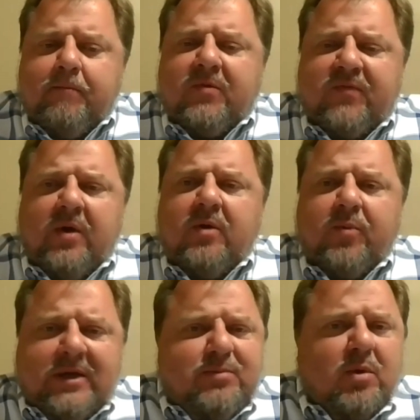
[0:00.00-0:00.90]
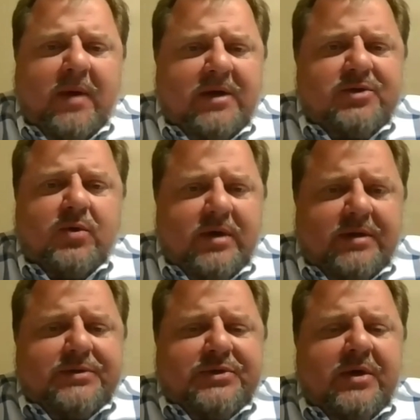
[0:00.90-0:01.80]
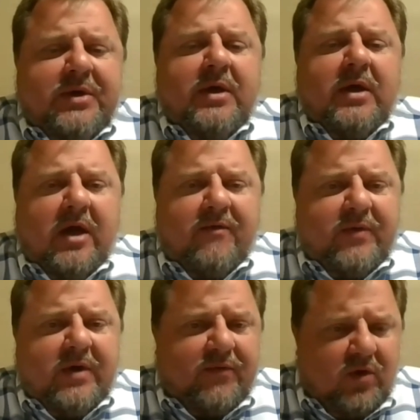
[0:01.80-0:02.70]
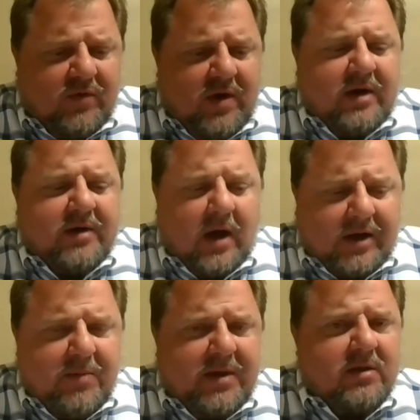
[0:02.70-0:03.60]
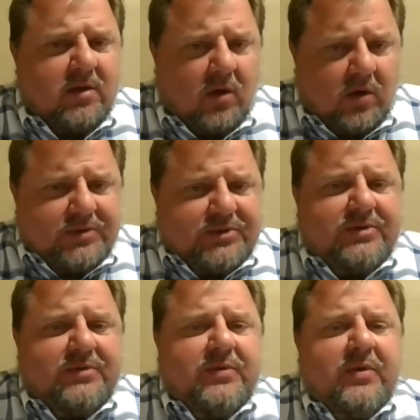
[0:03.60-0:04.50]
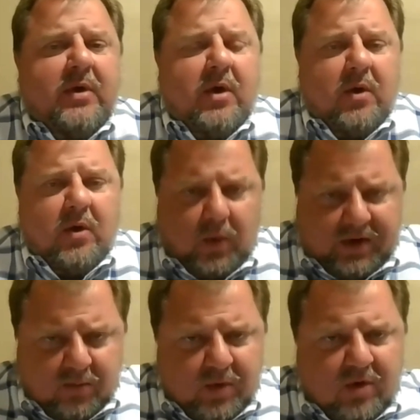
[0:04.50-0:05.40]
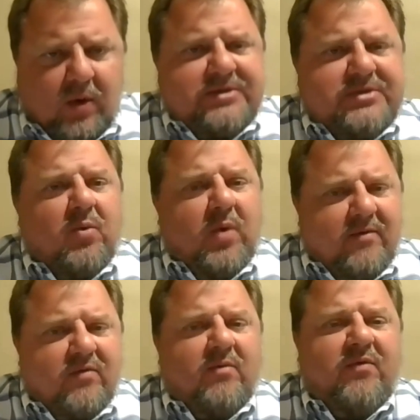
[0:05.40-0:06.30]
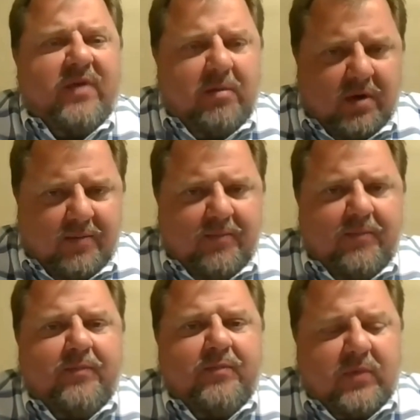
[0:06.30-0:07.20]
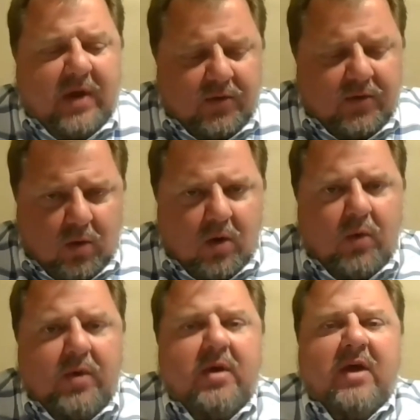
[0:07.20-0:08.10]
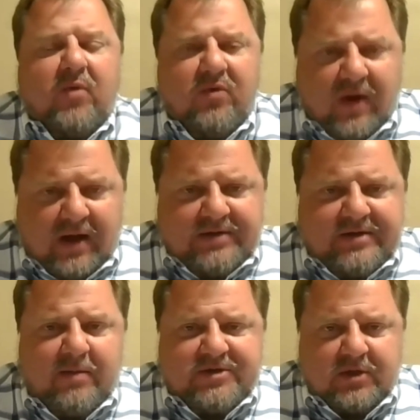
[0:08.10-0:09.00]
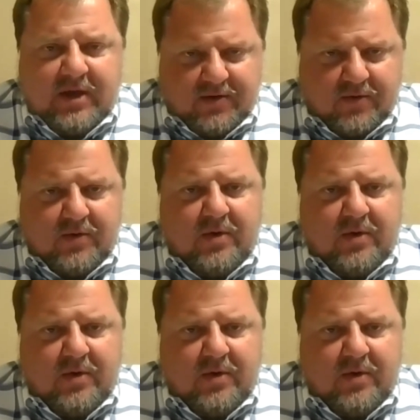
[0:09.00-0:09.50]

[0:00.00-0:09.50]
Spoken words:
fair and reasonable measure is if you've got a documented loss, we can request a waiver from FEMA down the road if we find damage later.